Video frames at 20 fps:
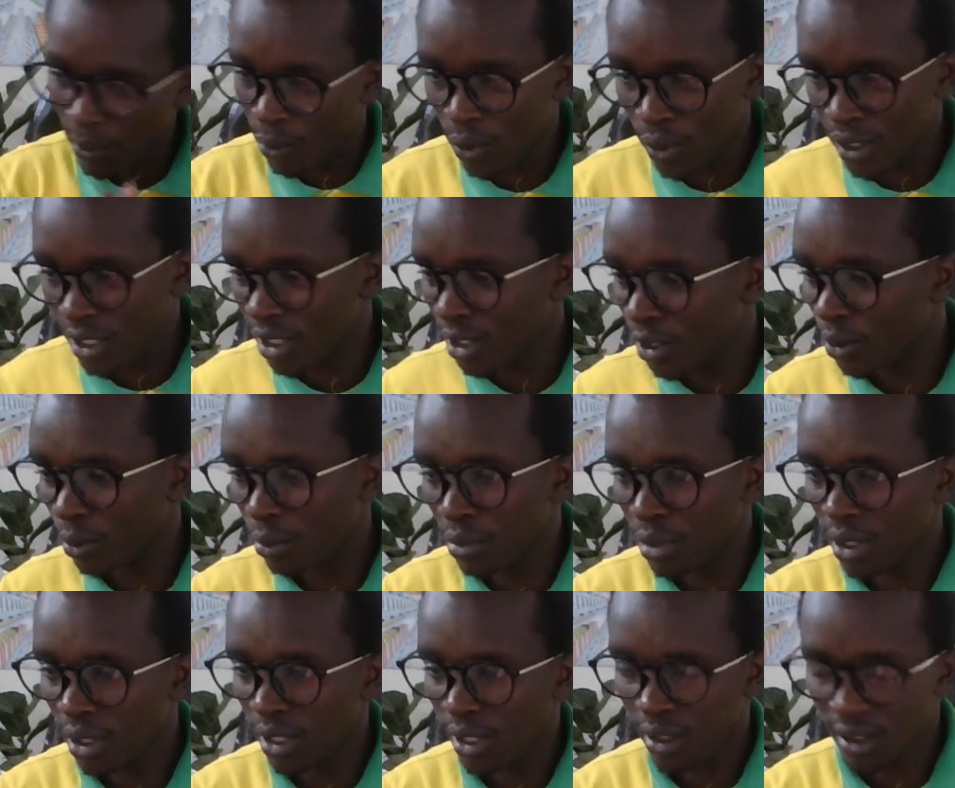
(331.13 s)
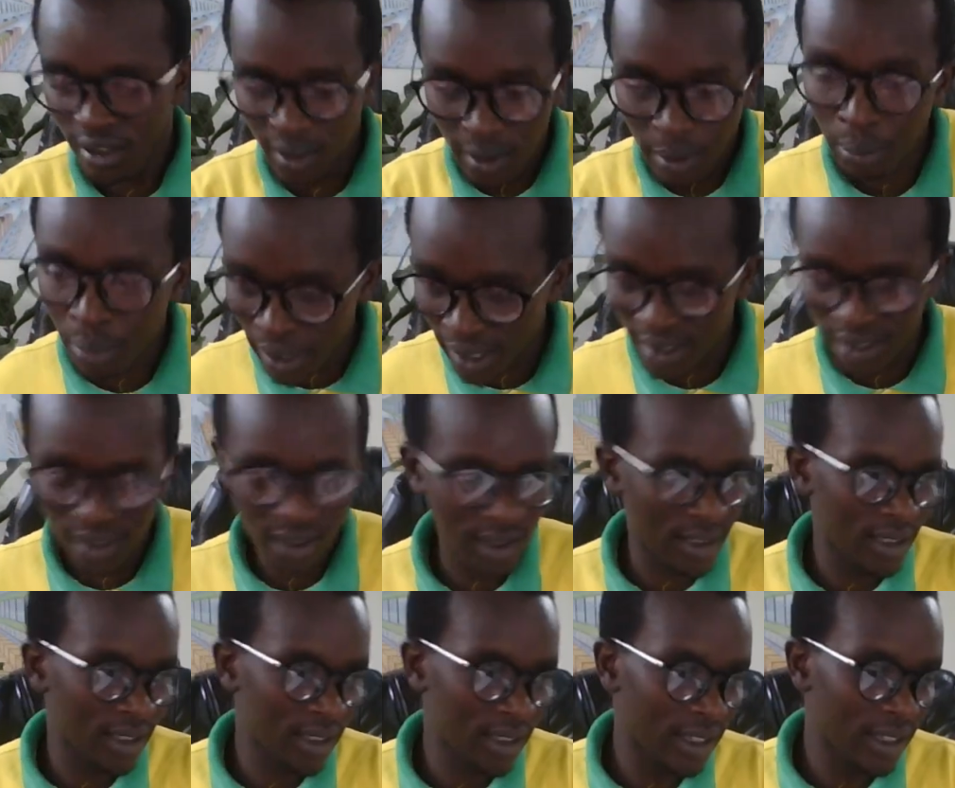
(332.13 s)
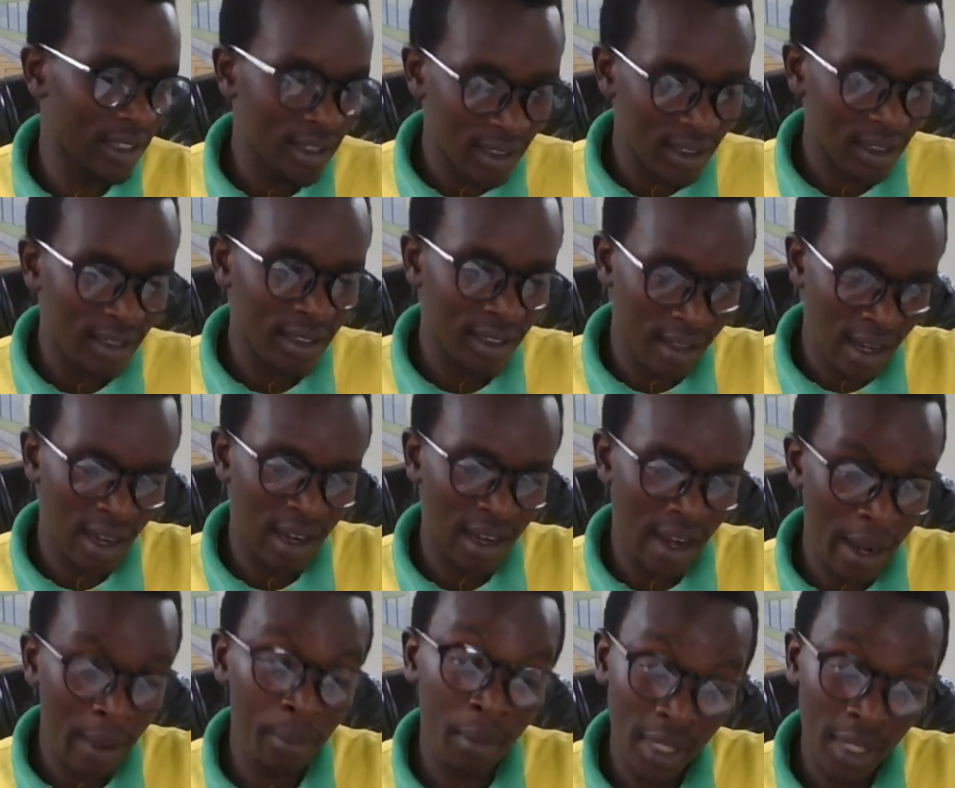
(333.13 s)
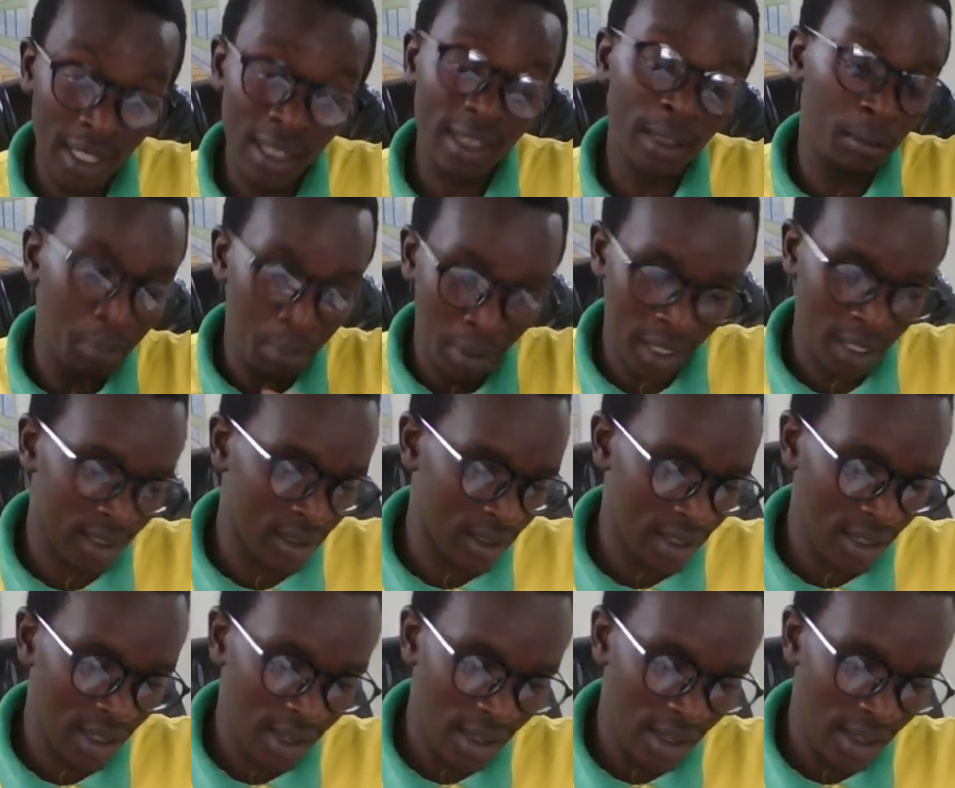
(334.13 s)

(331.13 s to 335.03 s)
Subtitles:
I want it to be the best. Yeah, I mean the best